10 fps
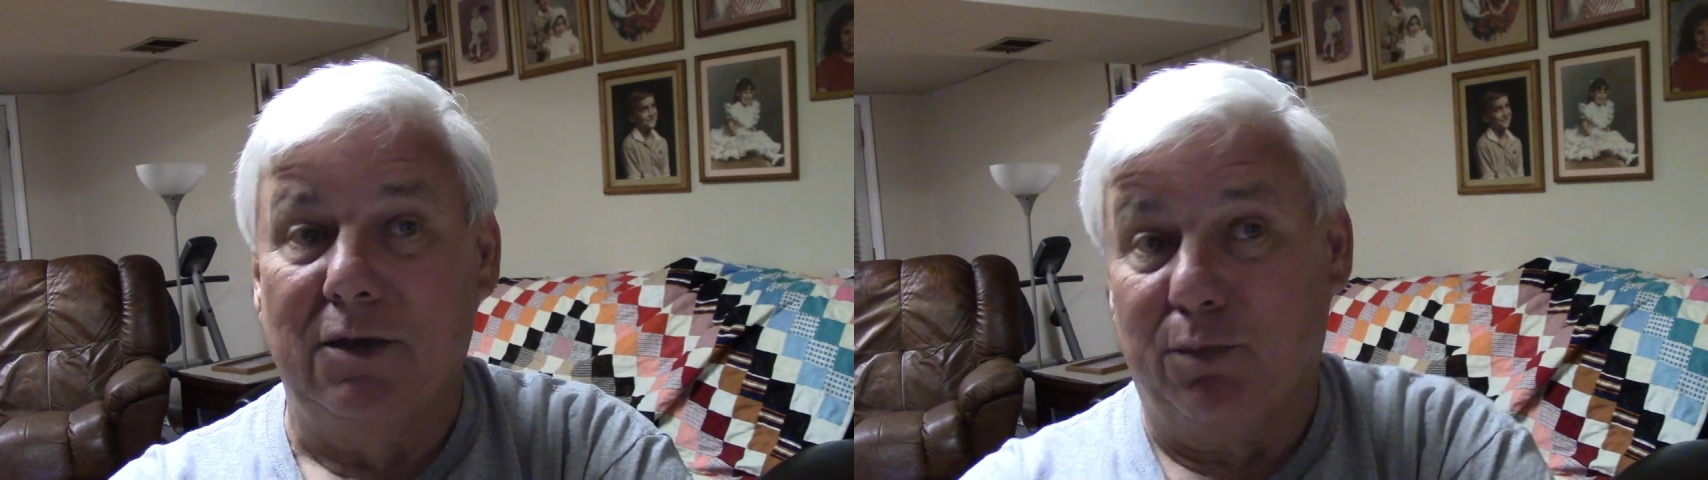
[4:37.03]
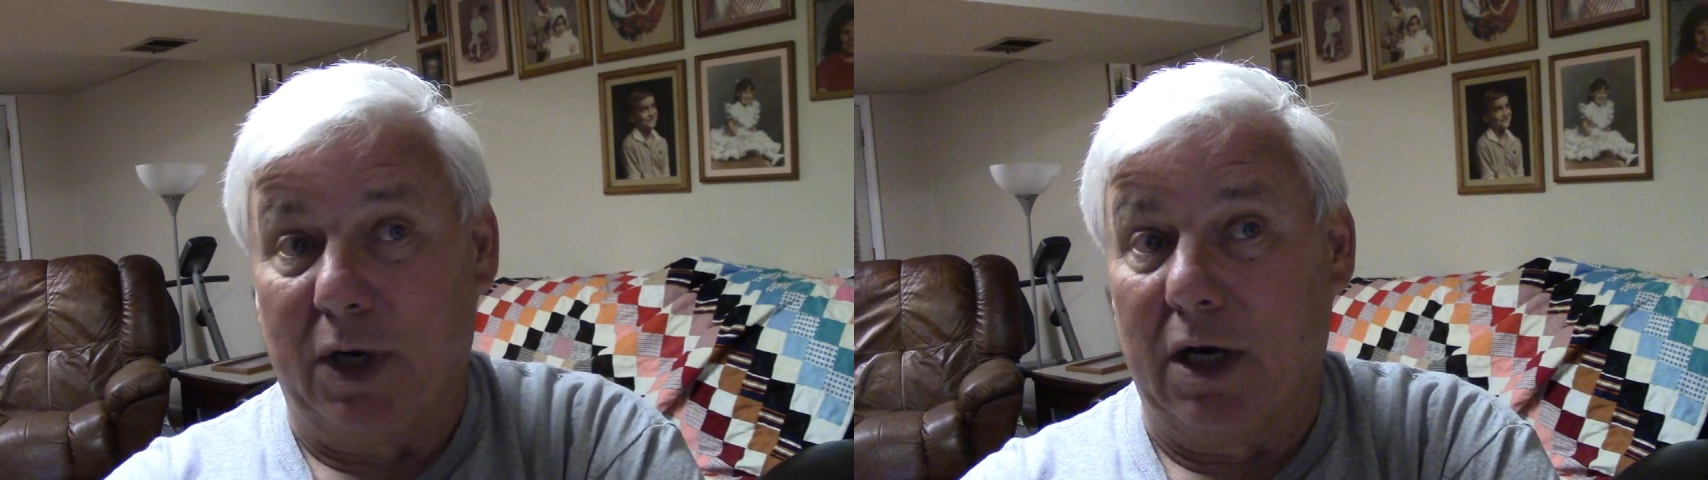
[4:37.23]

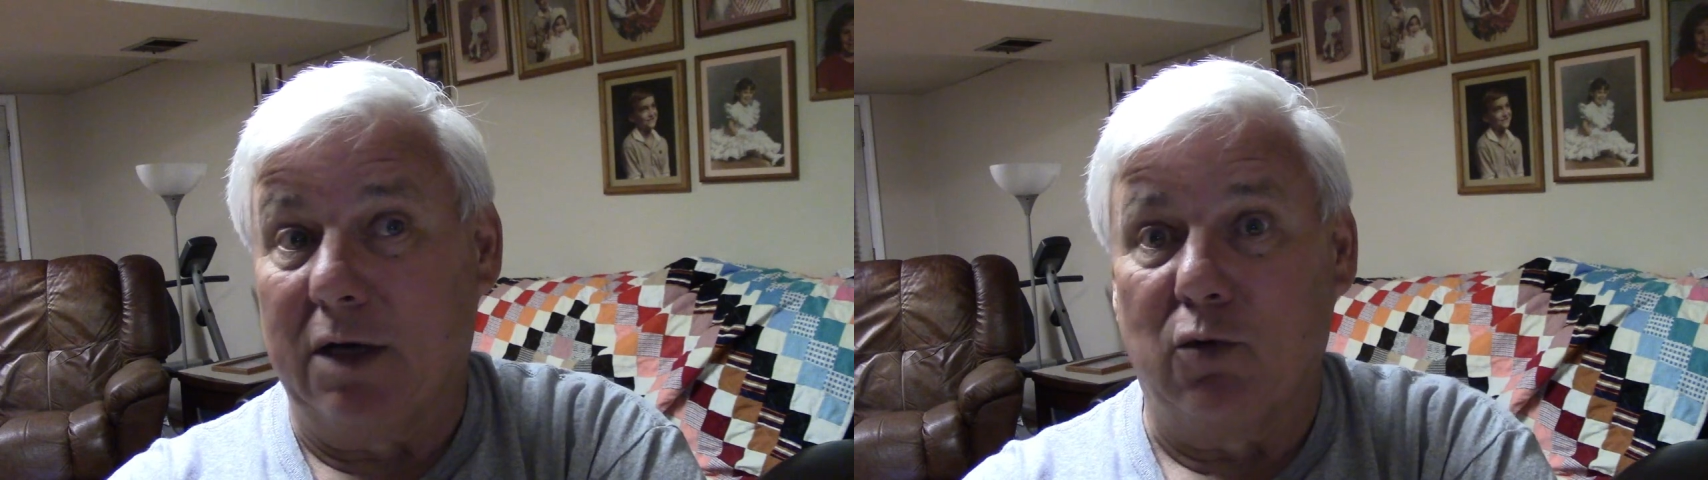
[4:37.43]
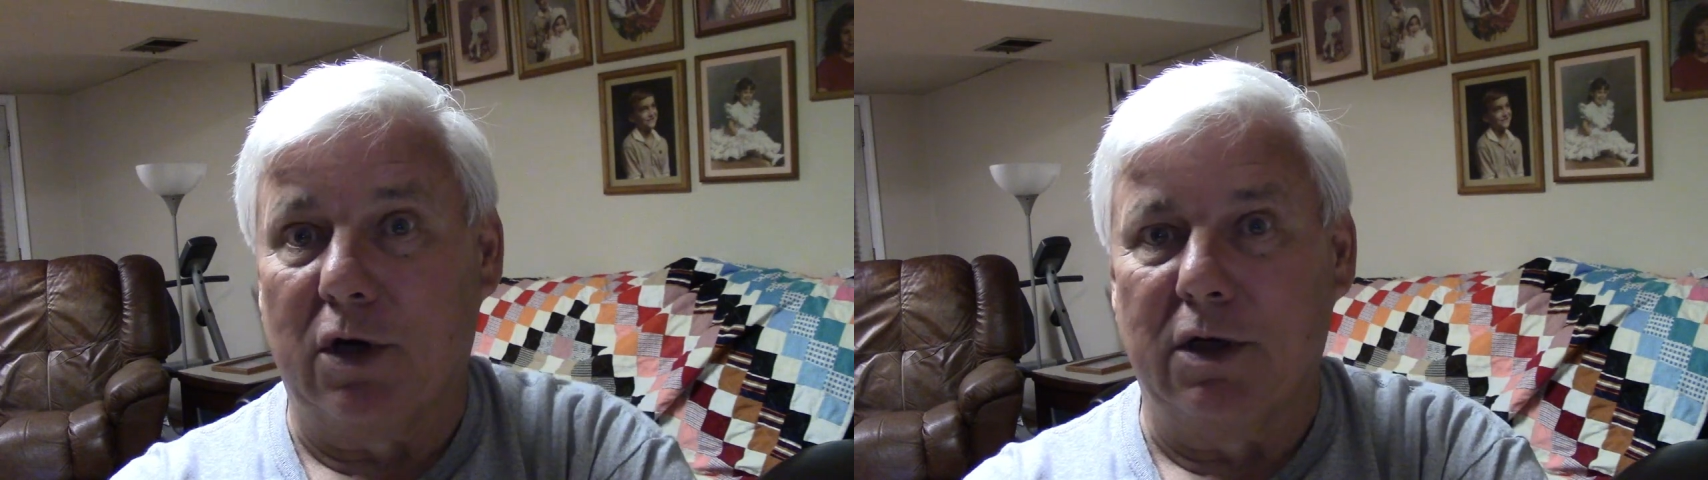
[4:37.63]

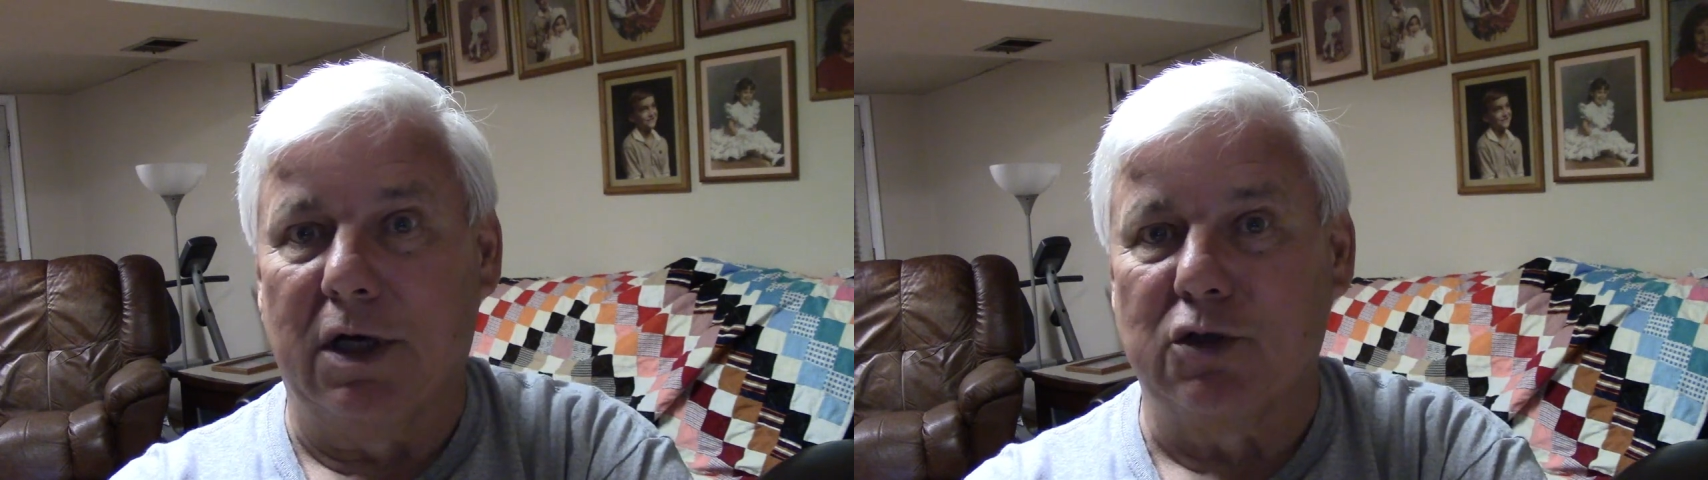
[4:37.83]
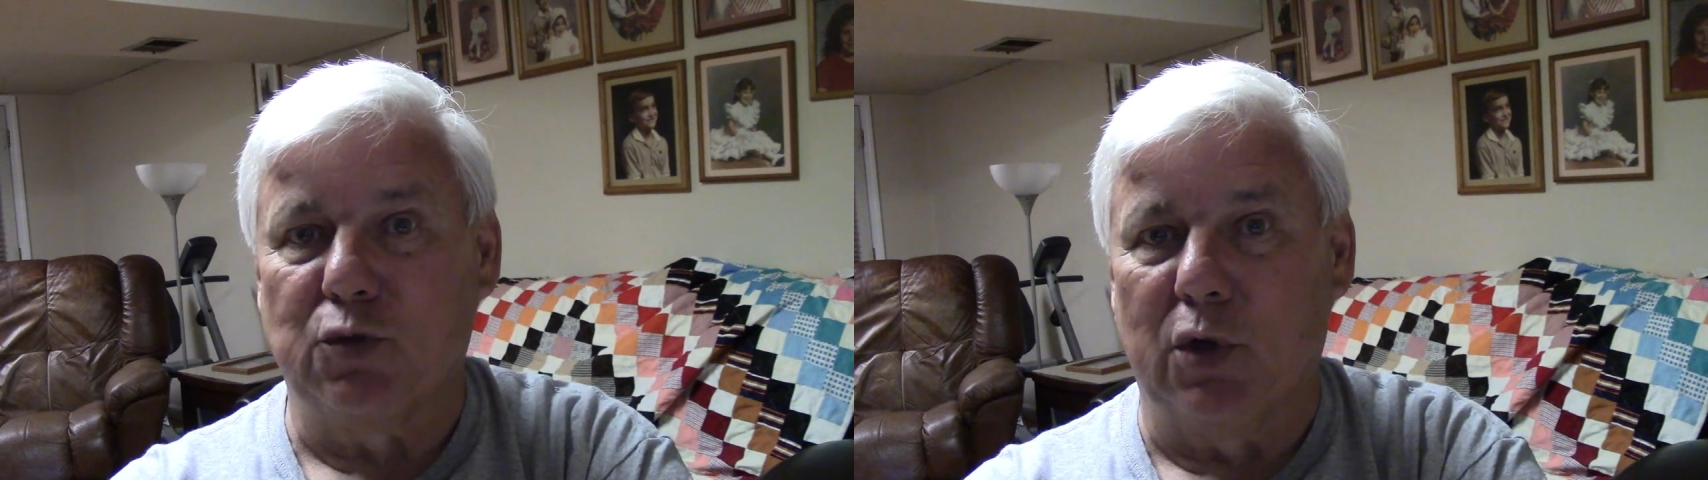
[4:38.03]
bearing one
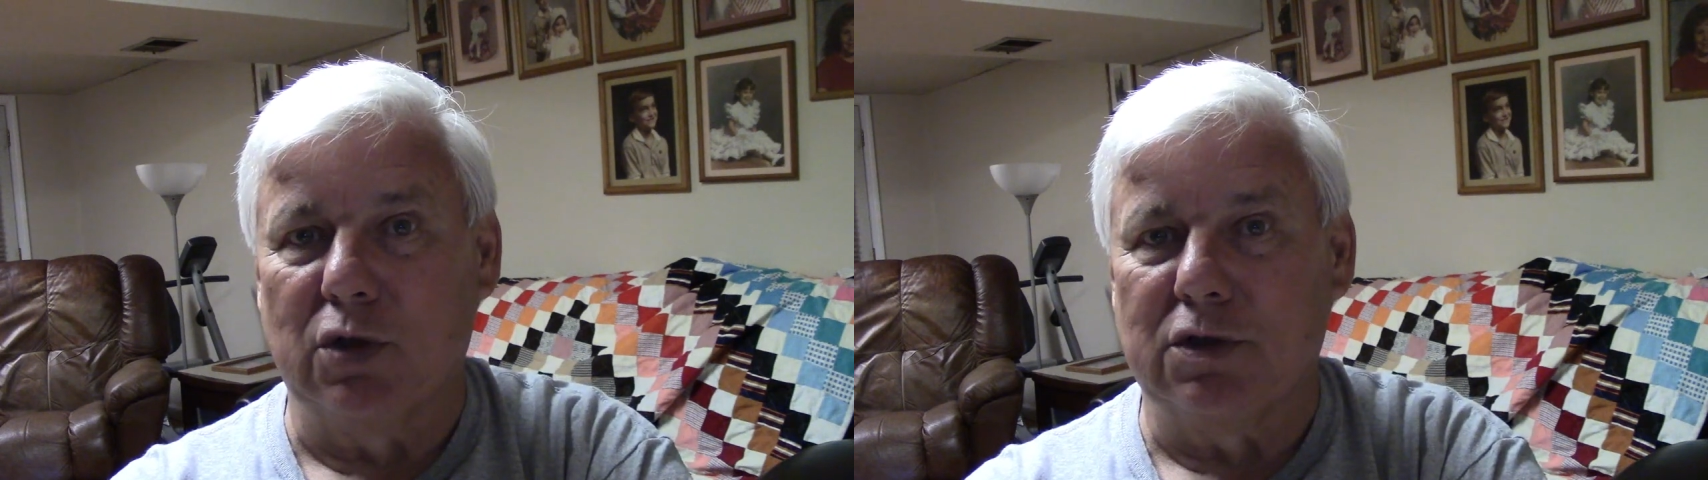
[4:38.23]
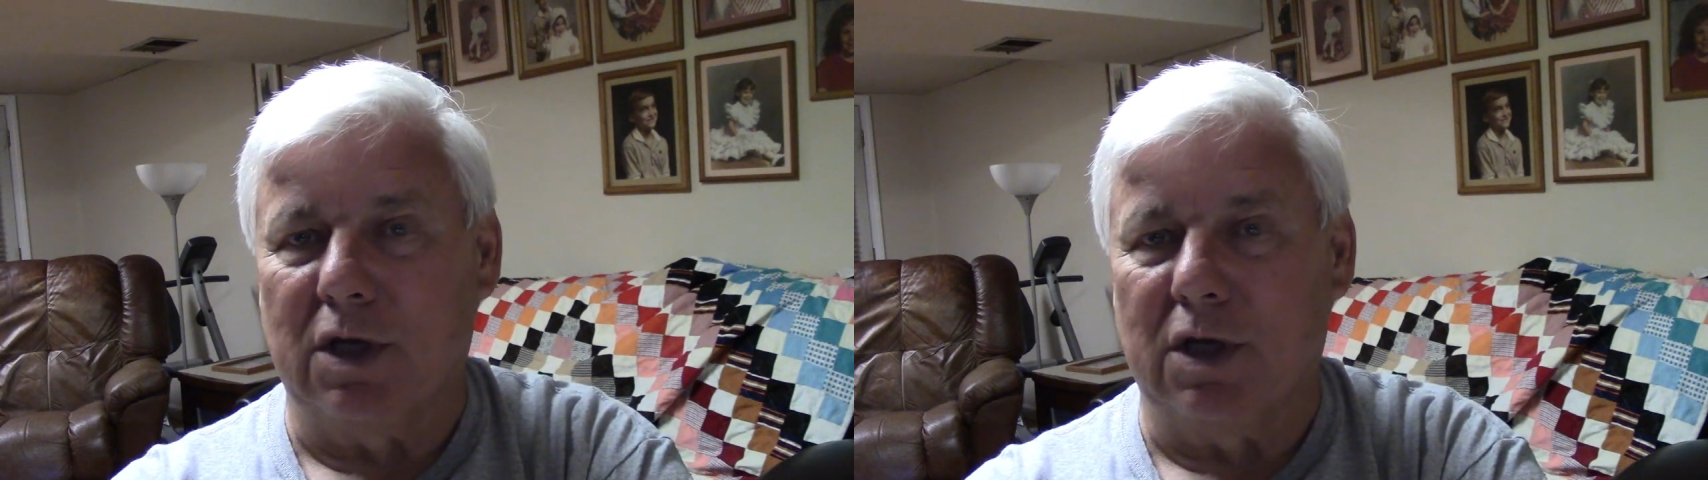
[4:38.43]
another's burdens,